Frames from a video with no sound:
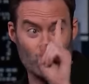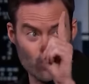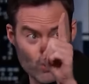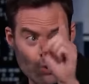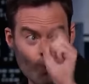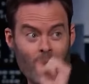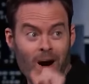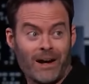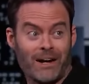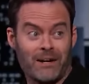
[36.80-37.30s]

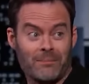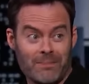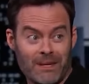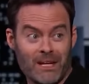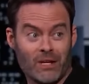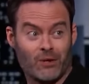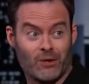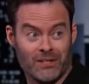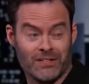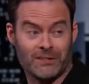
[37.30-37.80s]
you wanted to
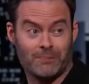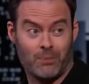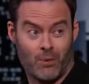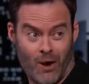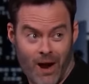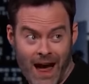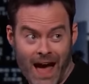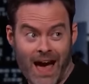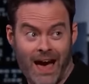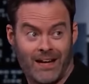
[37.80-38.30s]
meet Chris
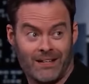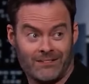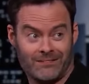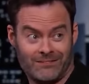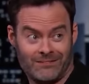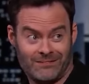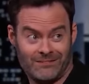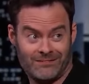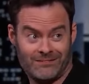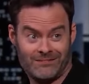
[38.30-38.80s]
Pratt.
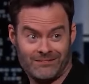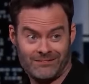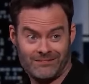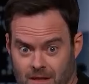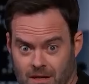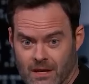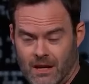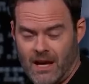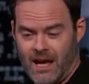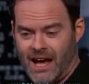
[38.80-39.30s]

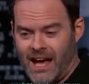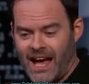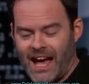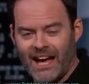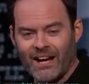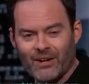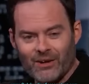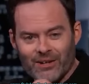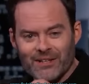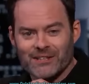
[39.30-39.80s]

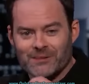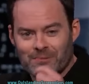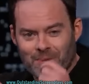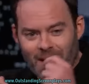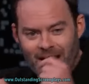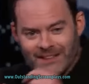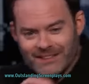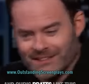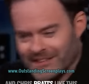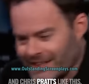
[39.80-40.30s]
and Chris
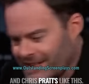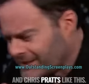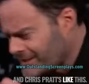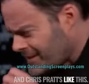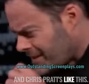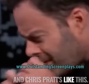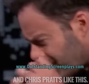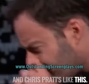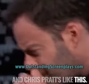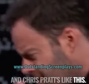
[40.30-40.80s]
Pratt's
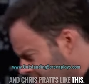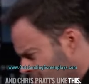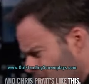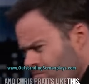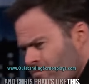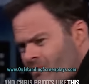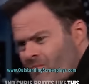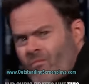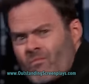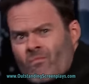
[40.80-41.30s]
like this.
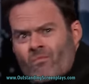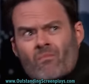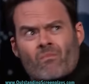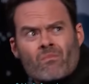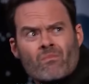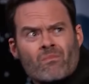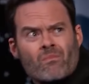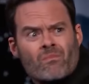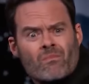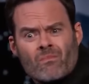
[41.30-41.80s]

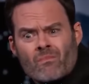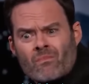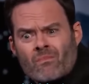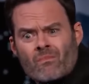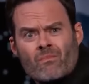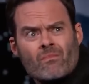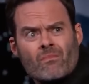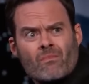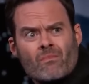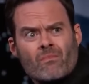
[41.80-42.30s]
and